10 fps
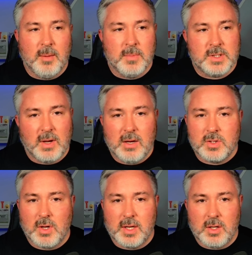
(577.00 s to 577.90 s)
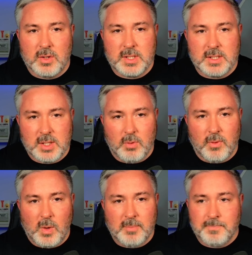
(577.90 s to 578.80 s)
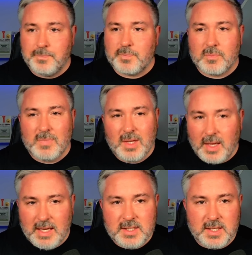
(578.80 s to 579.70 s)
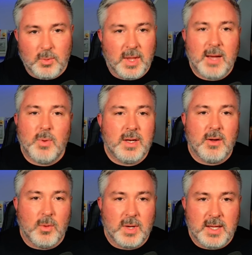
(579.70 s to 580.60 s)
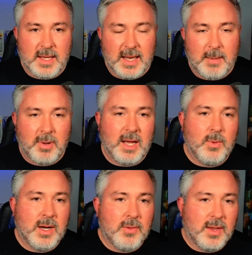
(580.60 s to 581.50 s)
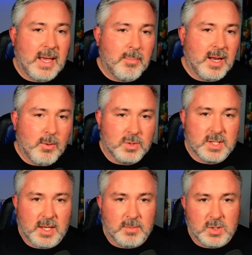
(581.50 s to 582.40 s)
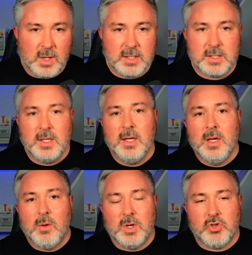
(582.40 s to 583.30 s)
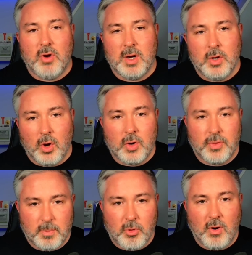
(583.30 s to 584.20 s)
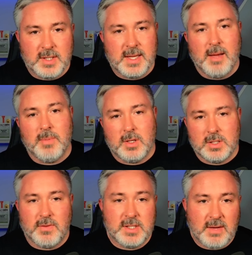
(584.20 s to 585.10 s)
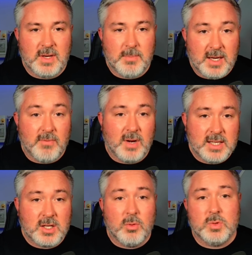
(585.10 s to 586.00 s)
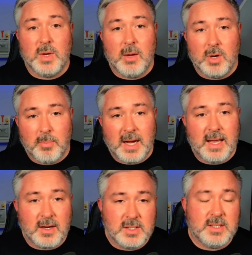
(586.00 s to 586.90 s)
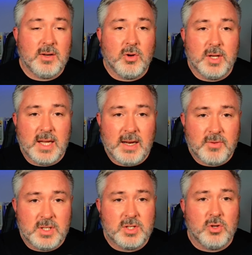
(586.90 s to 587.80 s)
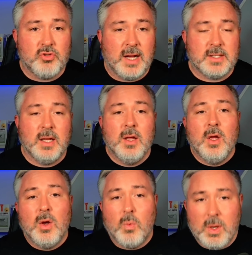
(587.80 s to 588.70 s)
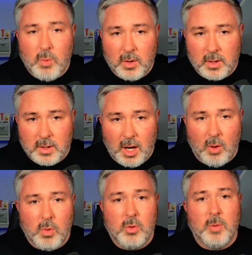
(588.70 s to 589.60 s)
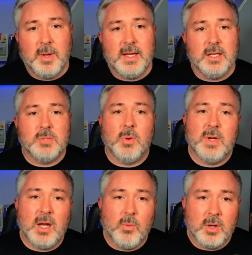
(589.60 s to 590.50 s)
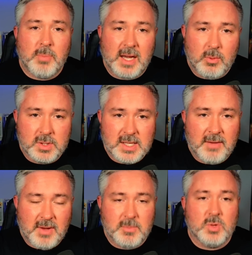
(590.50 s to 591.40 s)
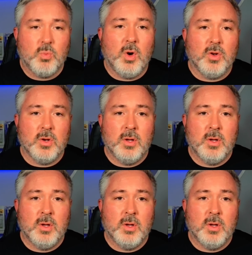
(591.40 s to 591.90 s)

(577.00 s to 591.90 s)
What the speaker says: So it looks like the Jota Silva one is still there. We know that we can get that player. We know that player wants to come to us. We're trying to knock the price down because of the 70 million release clause. We don't want to pay that because he's only got a year left on his contract. We want Carl Walker-Peters, but we don't want to pay what Southampton want.